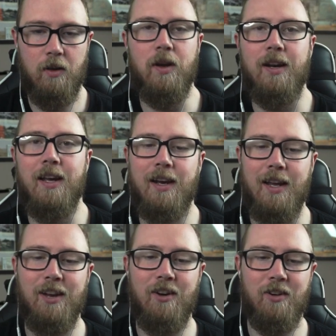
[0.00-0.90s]
We're going to
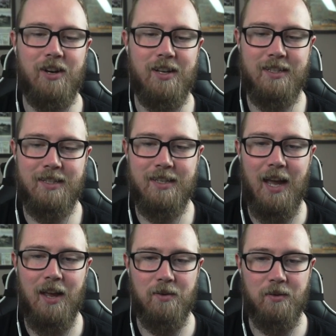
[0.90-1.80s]
click on
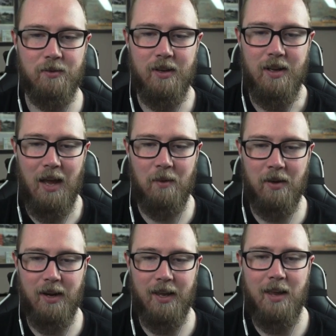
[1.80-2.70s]
scale, and we're
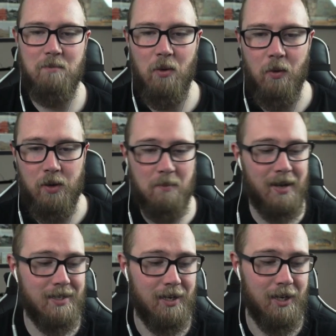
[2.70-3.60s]
going to click import, and you're
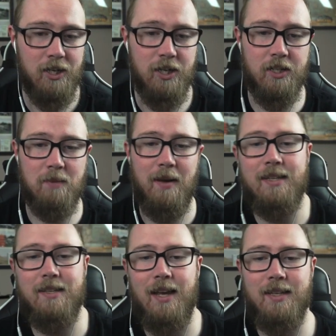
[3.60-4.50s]
basically just going to
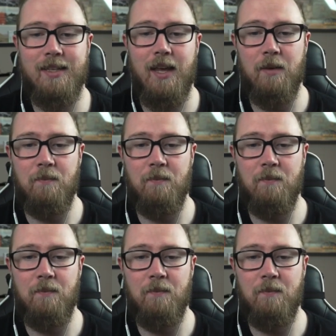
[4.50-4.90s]
paste that into there.